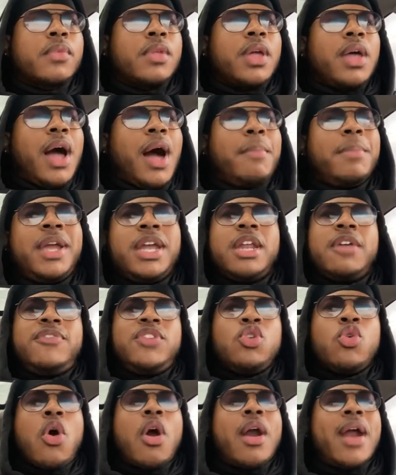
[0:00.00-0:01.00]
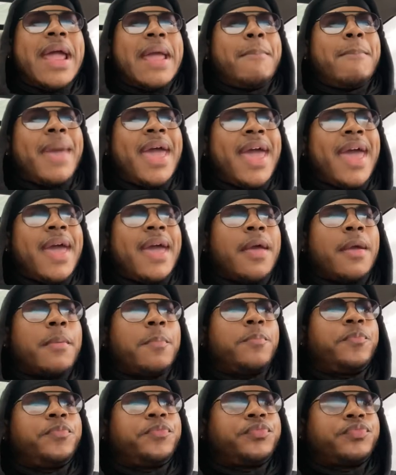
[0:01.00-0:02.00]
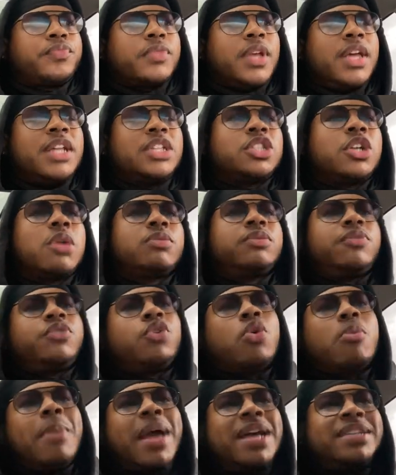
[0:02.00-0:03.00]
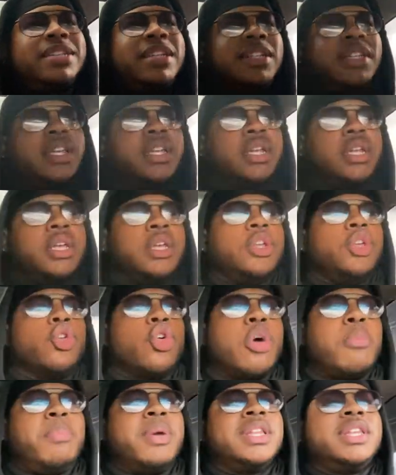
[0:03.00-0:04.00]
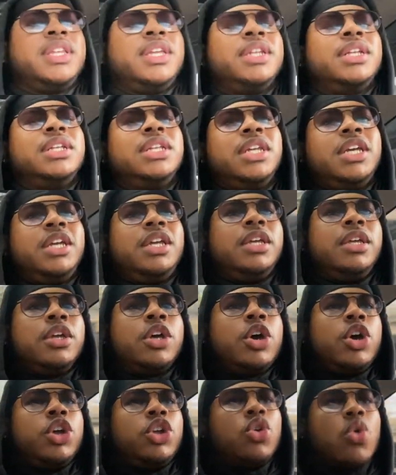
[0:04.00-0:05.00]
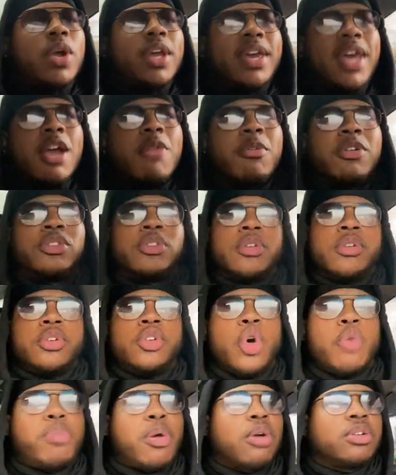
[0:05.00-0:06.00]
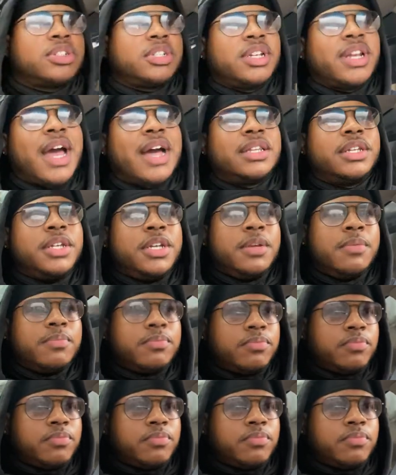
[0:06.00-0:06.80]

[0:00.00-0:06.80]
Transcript: I mean if you are a man in terms of your masculinity, your ability to lead, your character, your personality.